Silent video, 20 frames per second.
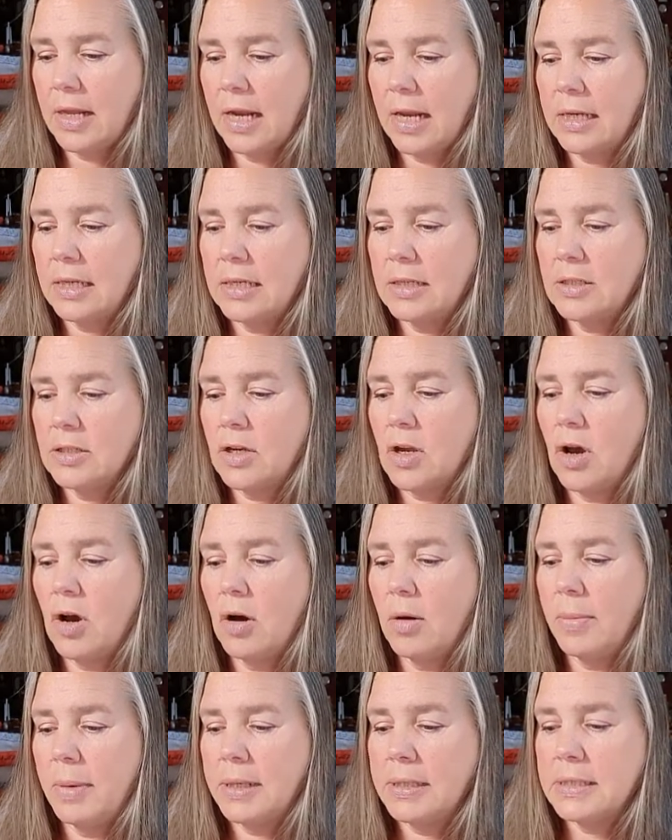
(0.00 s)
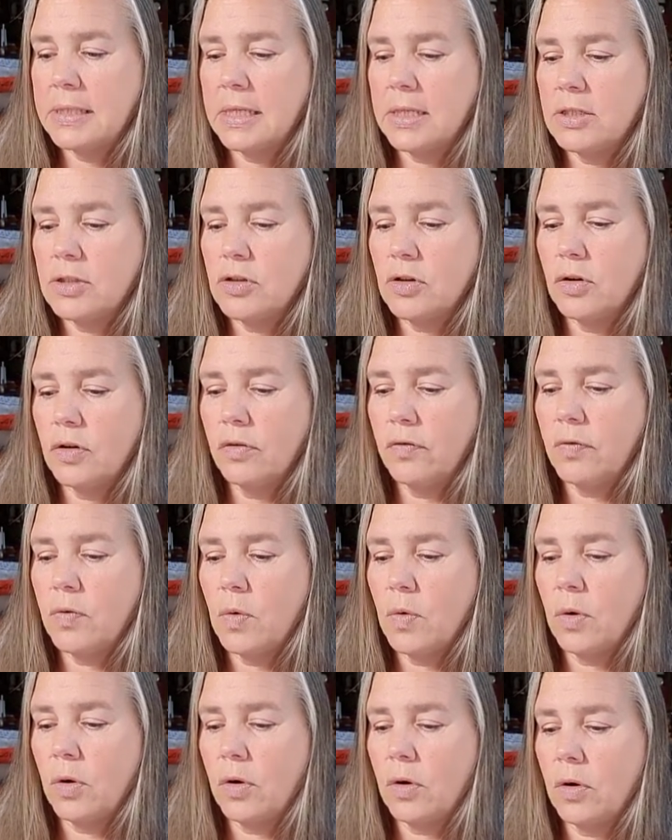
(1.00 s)
I need to call my sister
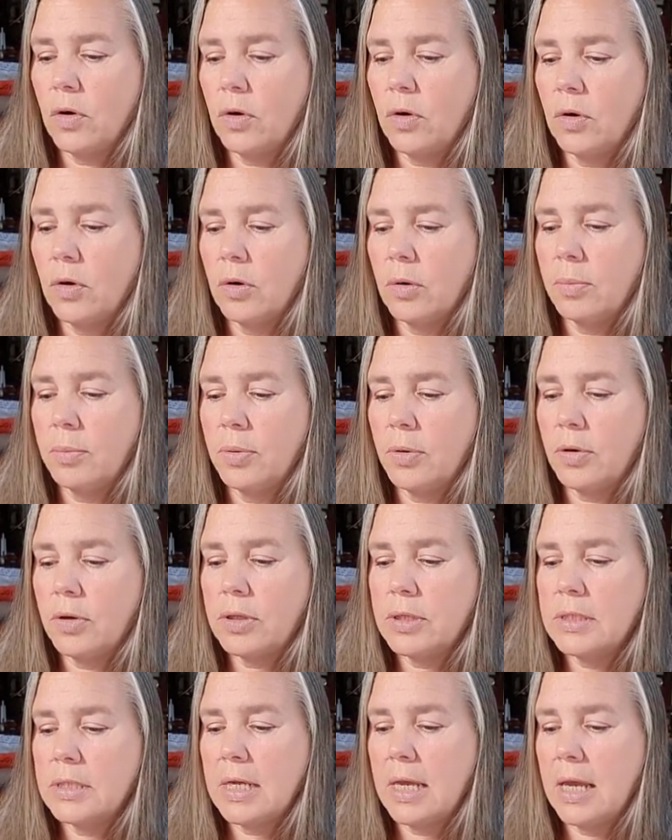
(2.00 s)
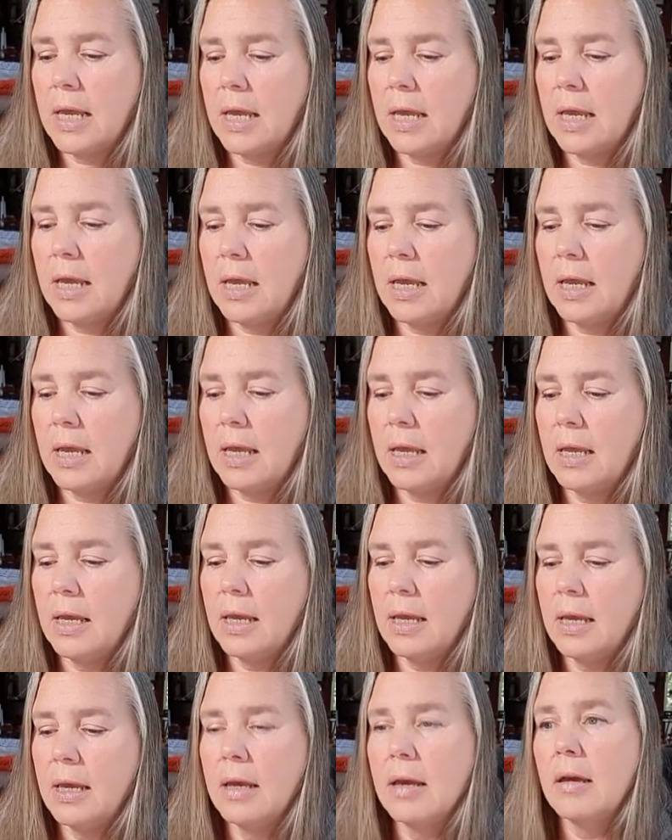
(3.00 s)
for her birthday.
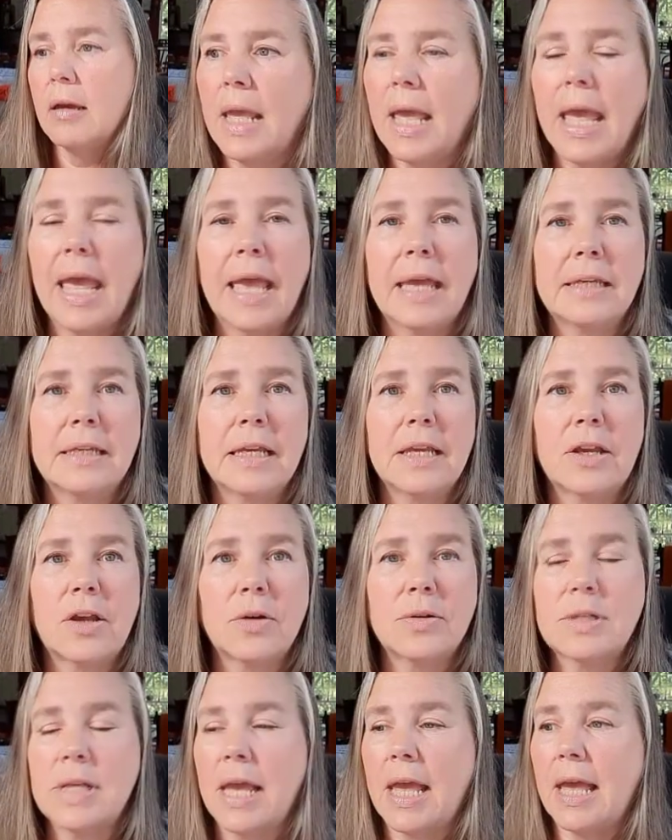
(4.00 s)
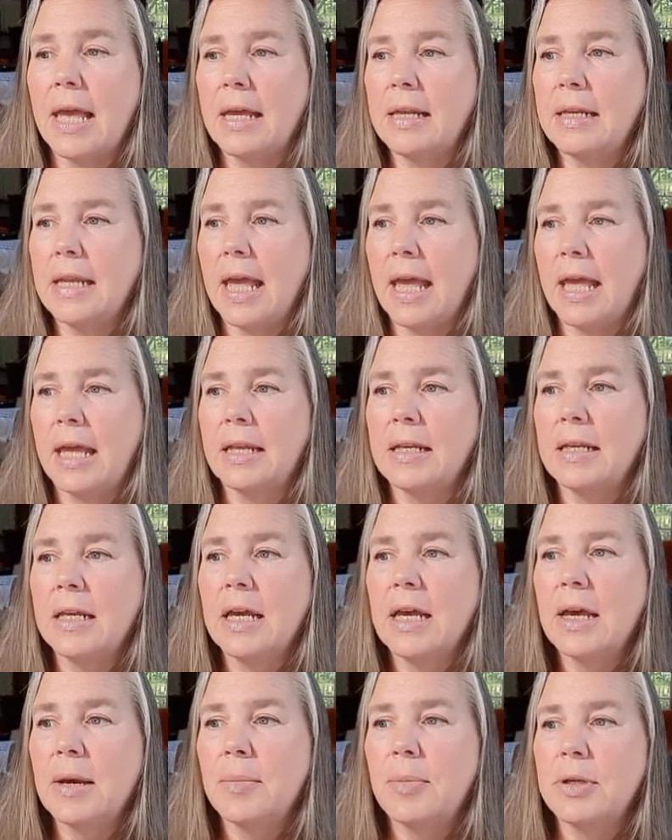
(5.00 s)
And it goes ahead and
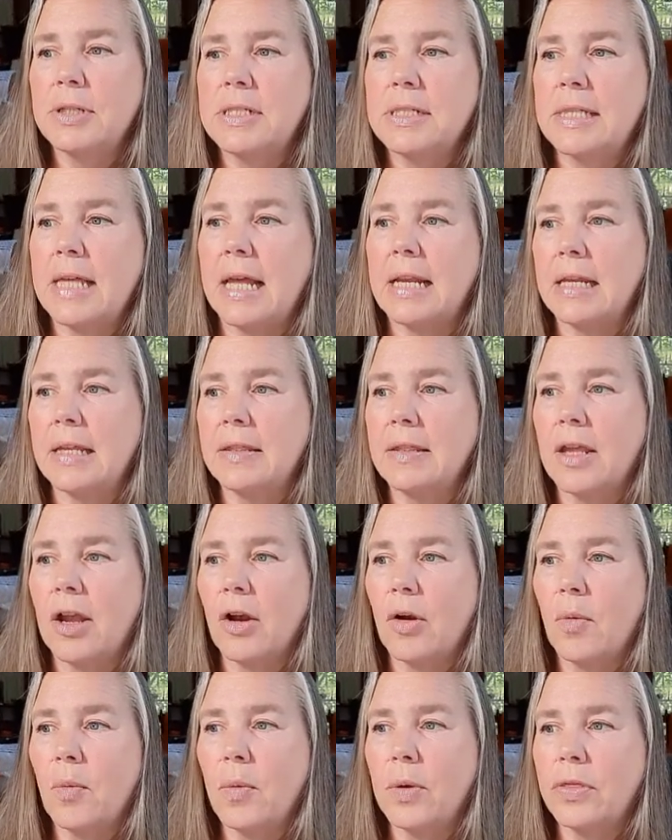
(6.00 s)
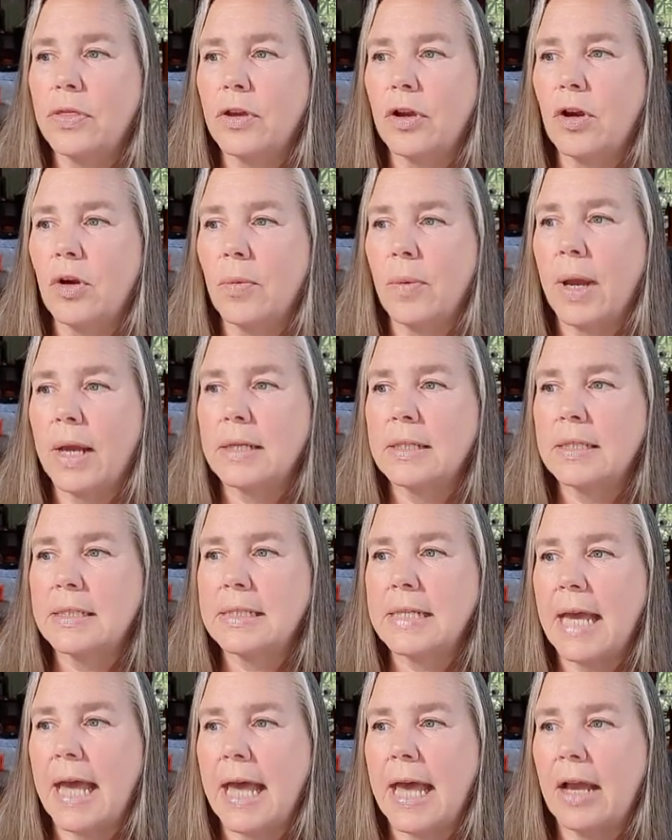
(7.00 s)
puts that in there with the correct
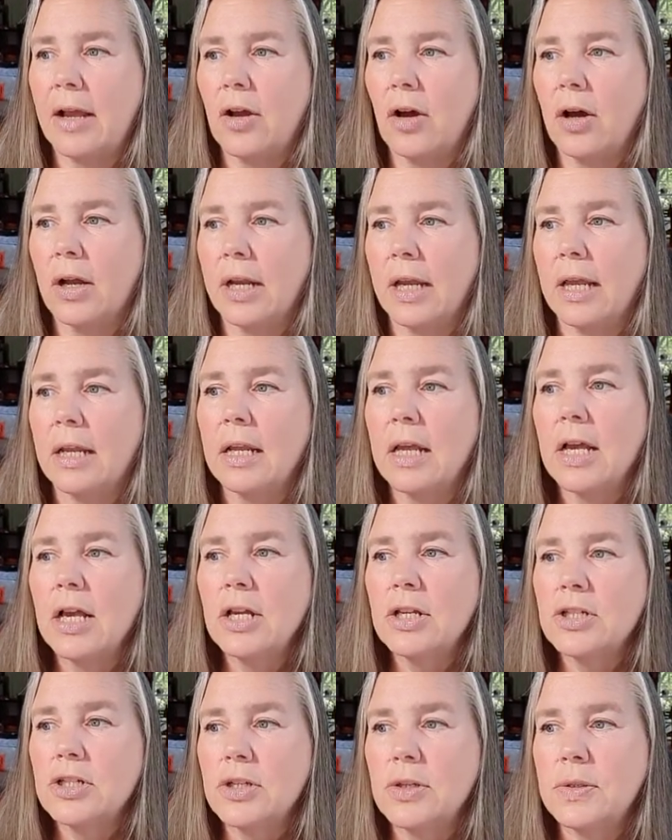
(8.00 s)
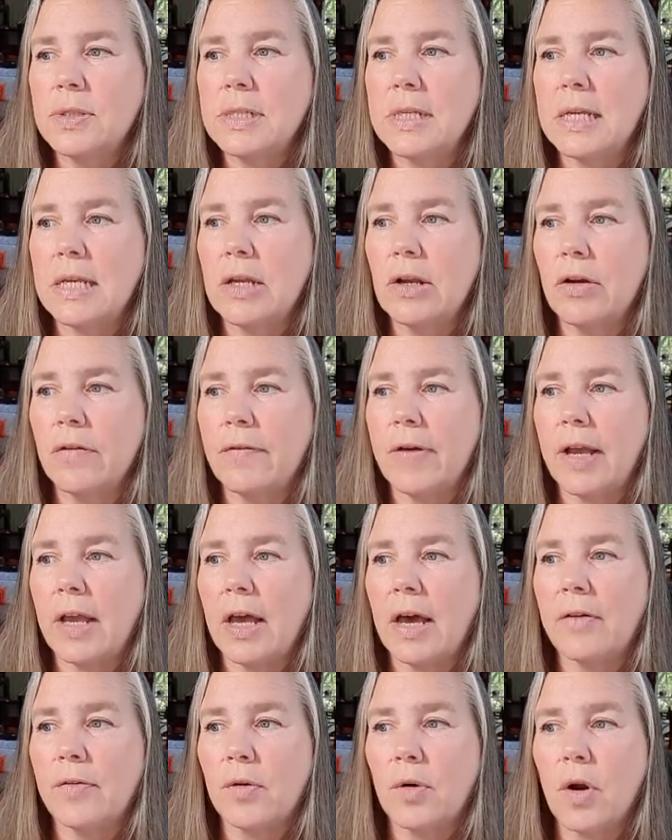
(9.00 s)
tag on it. So you see here, if I
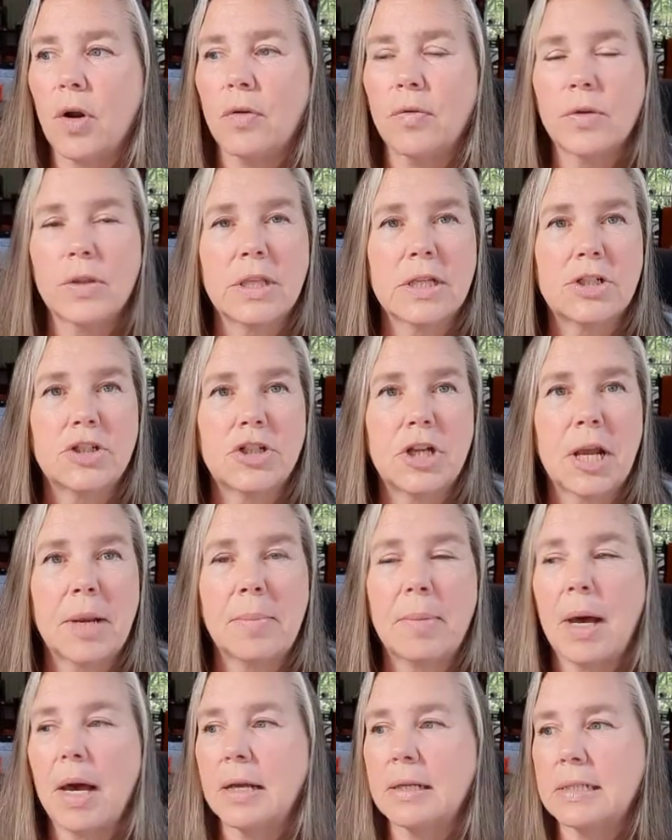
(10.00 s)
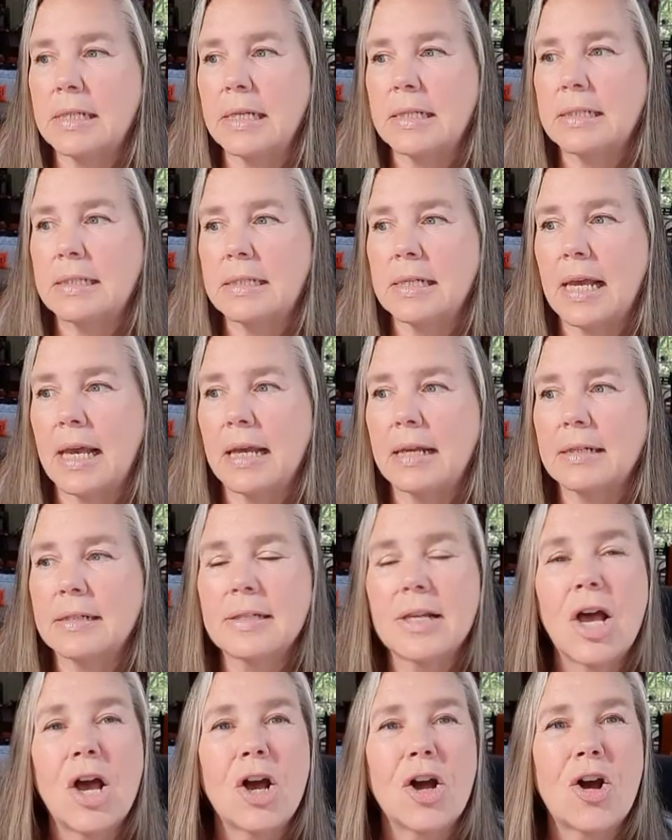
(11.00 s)
hover over this checkbox, it
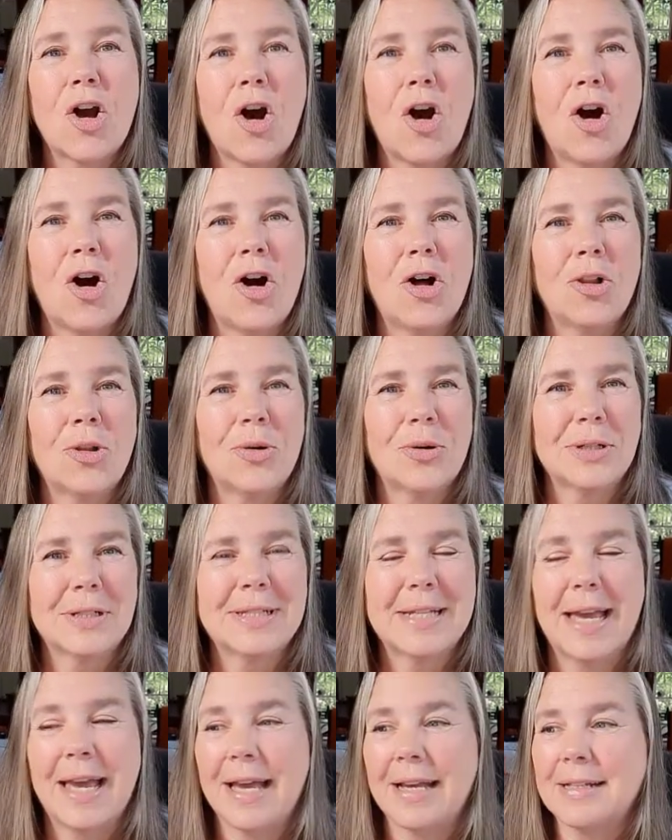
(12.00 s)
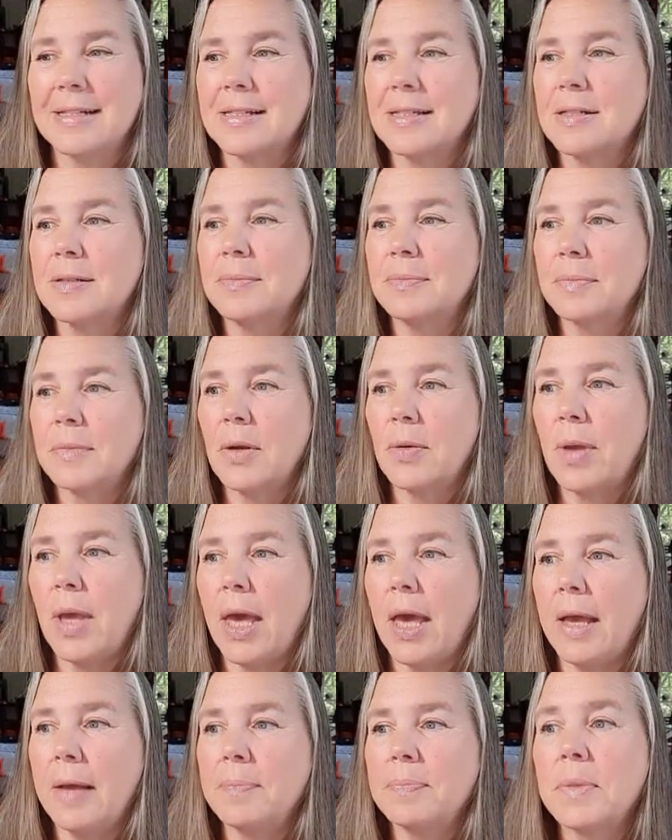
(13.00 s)
says call or text.
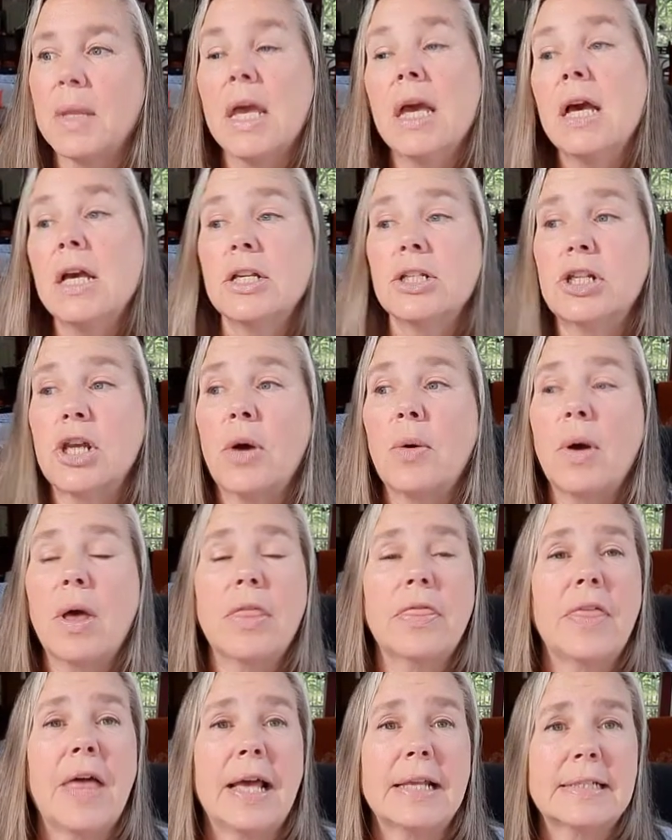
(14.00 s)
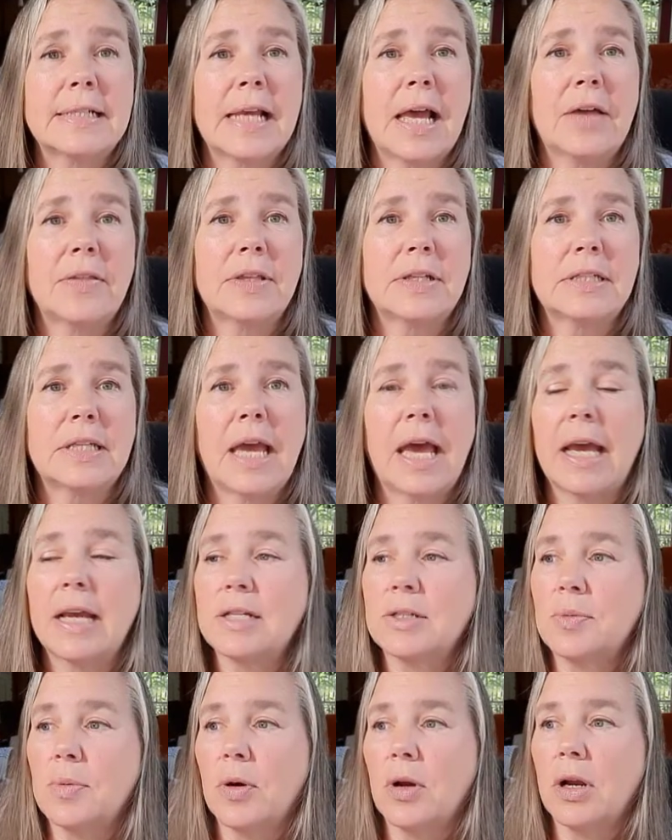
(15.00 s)
Okay, so that's how the
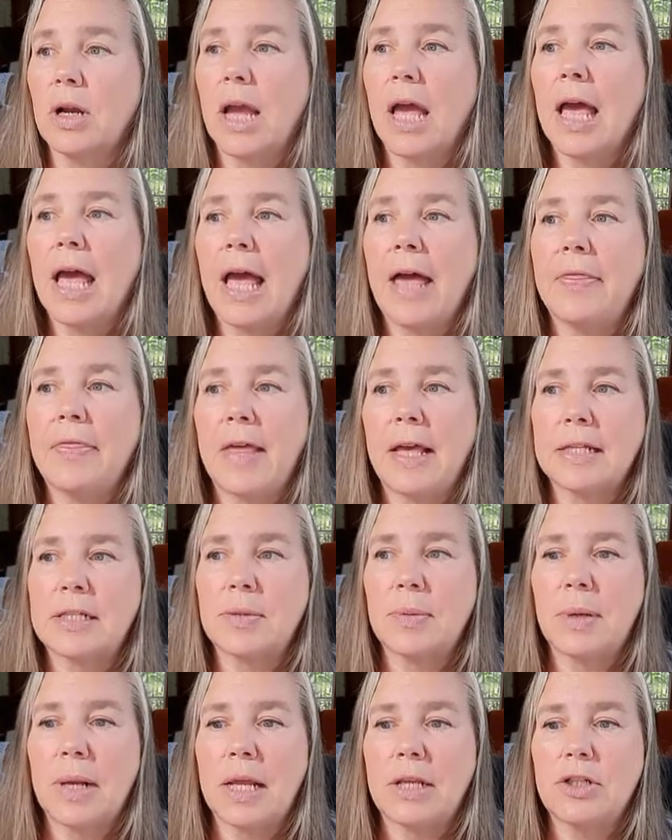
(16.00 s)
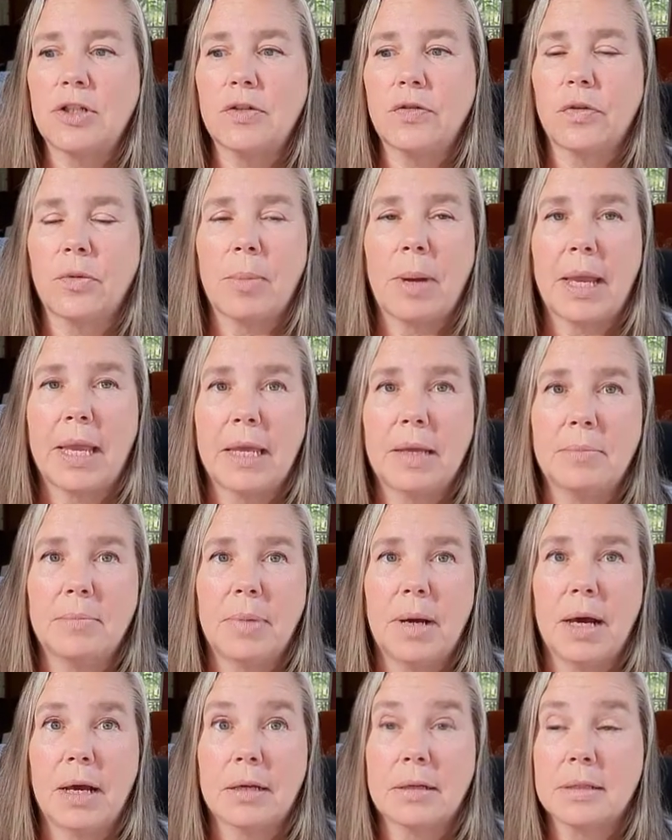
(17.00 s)
tags work, and that's what I do for my
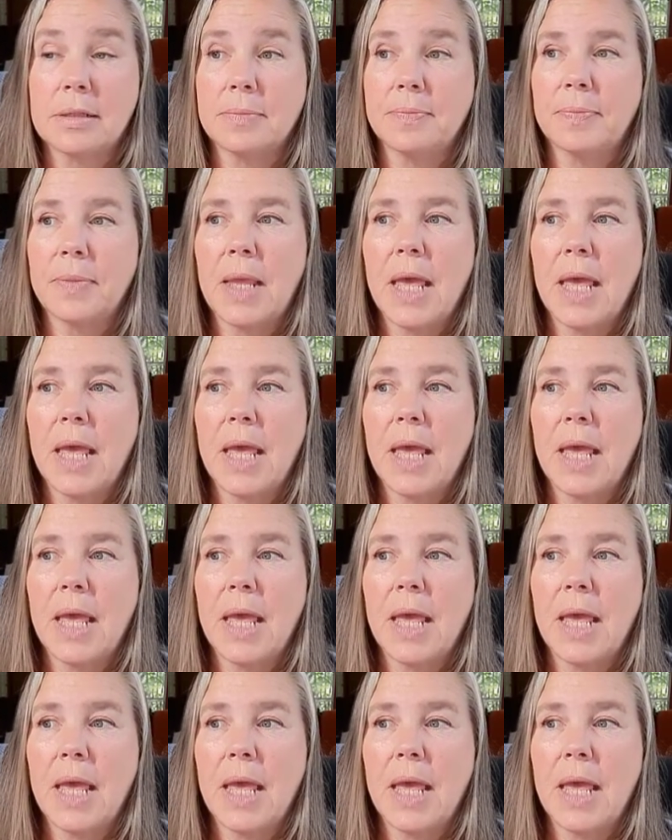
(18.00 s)
inbox.